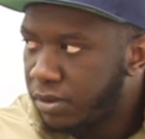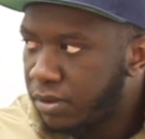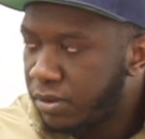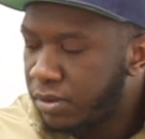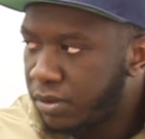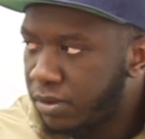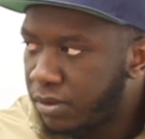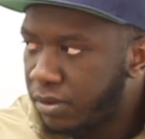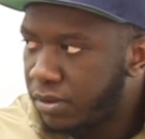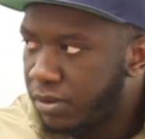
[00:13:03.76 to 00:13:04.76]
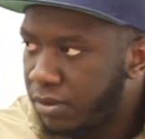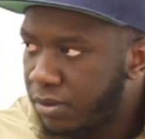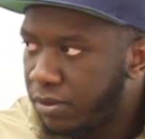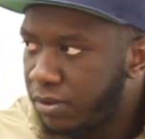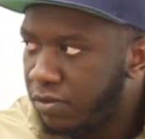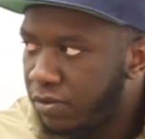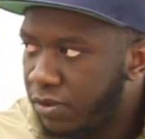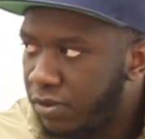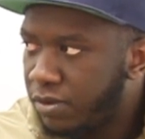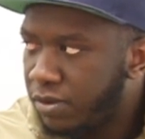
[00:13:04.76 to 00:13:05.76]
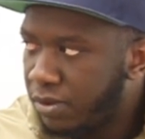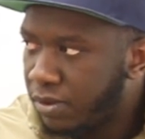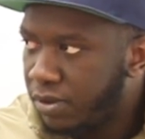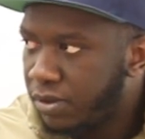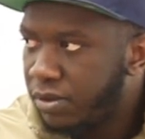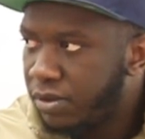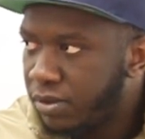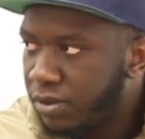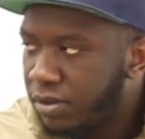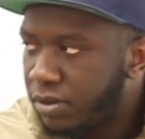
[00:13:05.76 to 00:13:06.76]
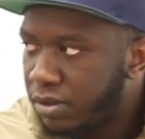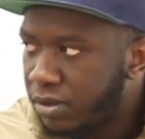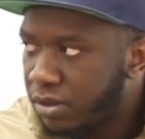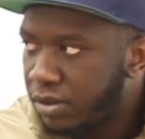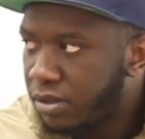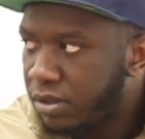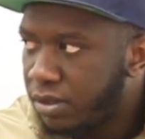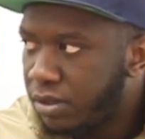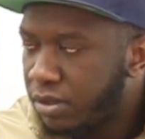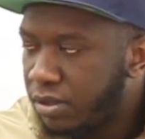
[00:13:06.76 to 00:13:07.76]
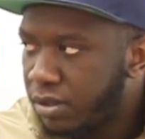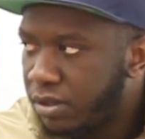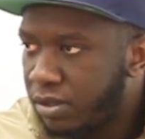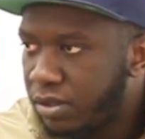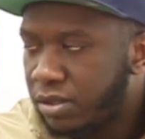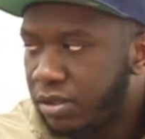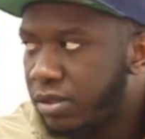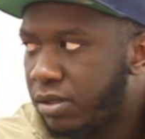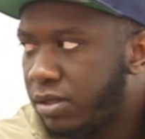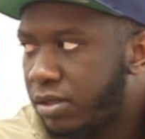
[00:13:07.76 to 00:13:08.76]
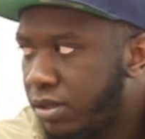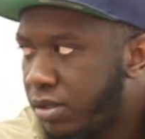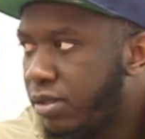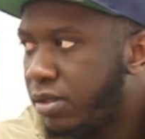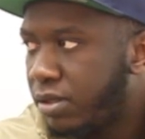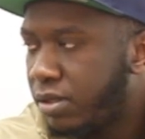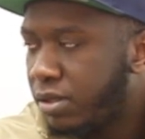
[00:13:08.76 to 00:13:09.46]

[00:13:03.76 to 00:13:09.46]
The person shown says nothing.